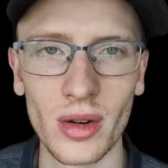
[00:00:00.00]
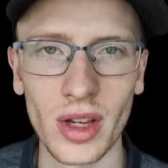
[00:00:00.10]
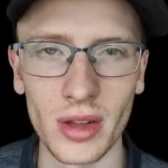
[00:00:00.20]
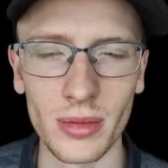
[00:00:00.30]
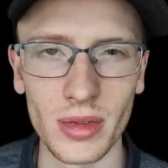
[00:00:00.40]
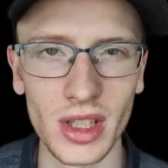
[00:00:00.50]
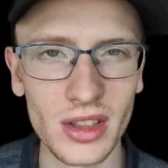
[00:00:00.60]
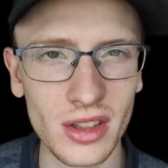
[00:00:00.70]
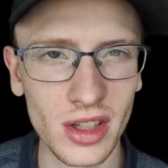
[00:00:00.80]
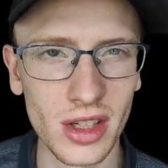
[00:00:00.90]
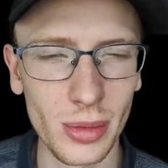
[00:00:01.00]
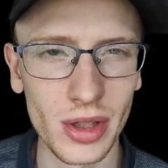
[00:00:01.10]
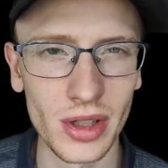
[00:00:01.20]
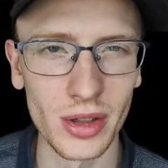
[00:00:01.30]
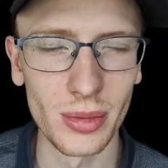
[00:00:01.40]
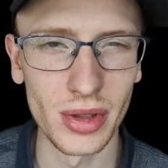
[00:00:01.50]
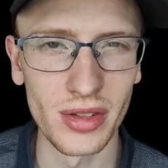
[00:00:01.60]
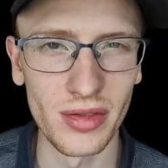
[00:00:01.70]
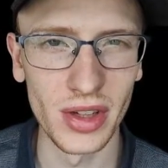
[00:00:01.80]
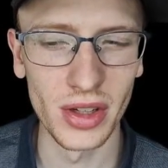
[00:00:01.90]
Okay, this is going to be a
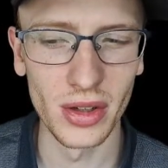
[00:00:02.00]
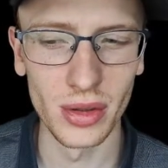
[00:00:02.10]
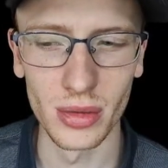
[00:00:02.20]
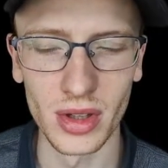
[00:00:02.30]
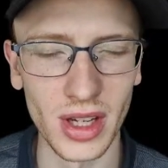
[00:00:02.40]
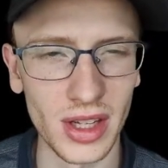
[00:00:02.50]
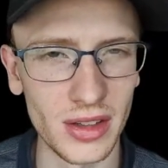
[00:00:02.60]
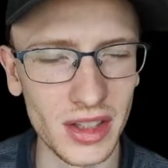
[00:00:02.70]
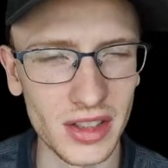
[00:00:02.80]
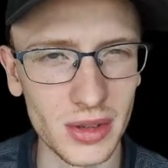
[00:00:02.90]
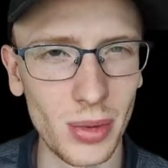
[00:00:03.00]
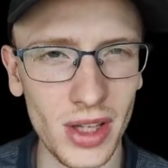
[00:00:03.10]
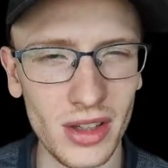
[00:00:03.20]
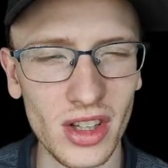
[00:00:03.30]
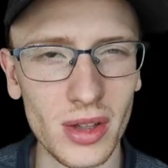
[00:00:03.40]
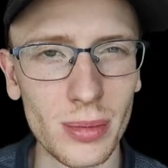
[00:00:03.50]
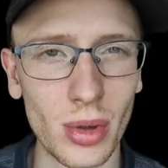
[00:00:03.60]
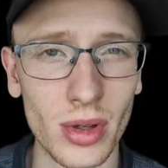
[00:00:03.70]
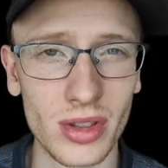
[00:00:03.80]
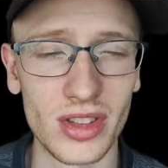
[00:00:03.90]
complete video that explains the
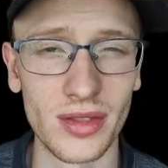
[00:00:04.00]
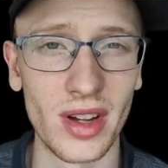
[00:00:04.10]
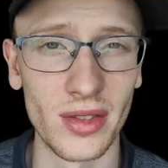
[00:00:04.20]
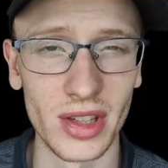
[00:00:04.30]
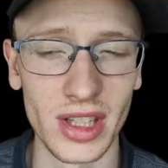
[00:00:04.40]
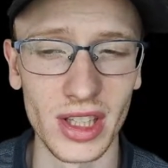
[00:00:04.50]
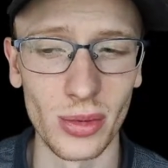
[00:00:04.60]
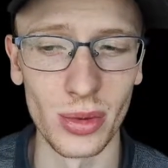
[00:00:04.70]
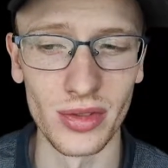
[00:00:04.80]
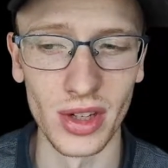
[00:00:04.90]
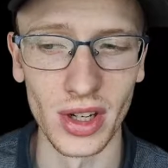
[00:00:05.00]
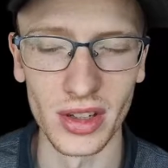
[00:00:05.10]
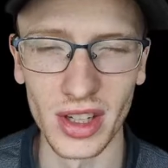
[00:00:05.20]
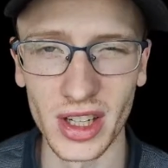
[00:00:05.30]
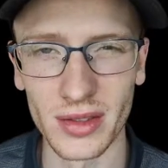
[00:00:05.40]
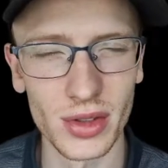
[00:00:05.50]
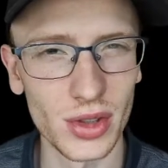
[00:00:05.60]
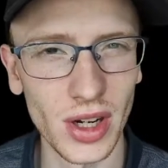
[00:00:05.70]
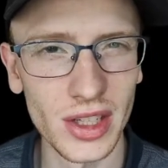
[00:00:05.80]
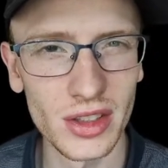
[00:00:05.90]
importance of everything that we've done, and I've
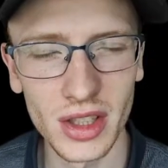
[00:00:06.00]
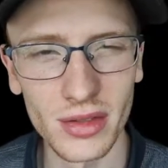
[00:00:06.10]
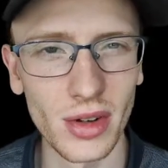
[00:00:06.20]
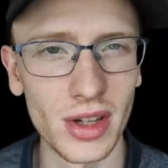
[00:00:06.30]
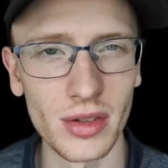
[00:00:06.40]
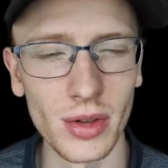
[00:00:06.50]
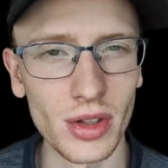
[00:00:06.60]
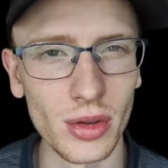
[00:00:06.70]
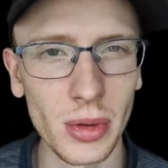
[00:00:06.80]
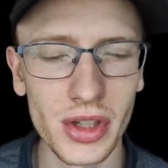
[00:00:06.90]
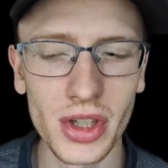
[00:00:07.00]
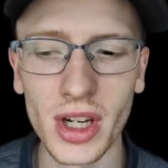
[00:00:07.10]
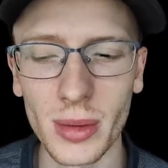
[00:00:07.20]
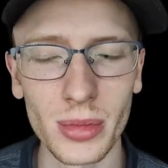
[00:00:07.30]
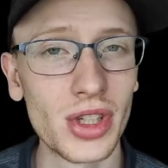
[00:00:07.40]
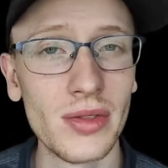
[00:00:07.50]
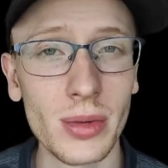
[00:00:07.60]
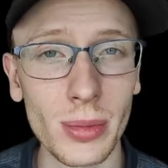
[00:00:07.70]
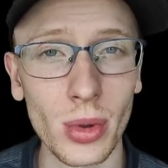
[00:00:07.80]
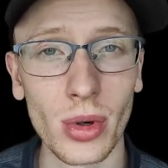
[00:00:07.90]
tried to give lots of intuition, I'm just
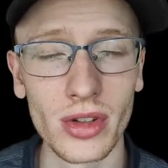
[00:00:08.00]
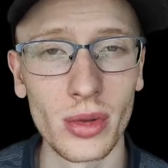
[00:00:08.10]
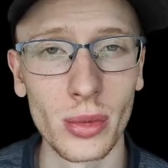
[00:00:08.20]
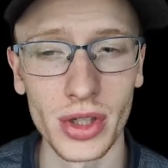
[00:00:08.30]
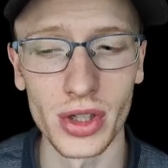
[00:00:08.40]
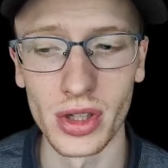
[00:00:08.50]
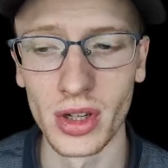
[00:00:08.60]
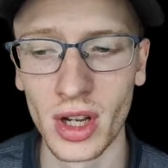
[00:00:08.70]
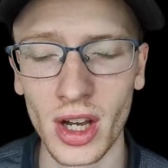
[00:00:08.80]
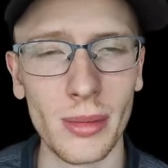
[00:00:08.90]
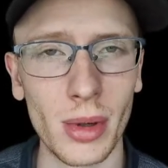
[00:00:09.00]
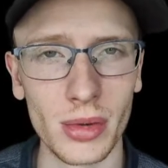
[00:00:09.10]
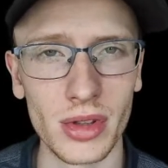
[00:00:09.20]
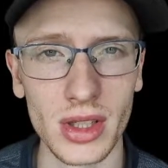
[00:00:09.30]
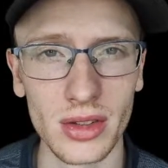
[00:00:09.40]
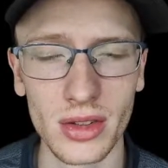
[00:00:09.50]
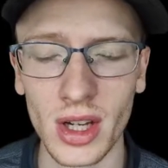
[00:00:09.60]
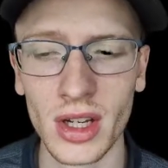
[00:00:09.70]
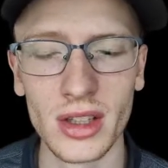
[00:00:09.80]
giving more intuition about this.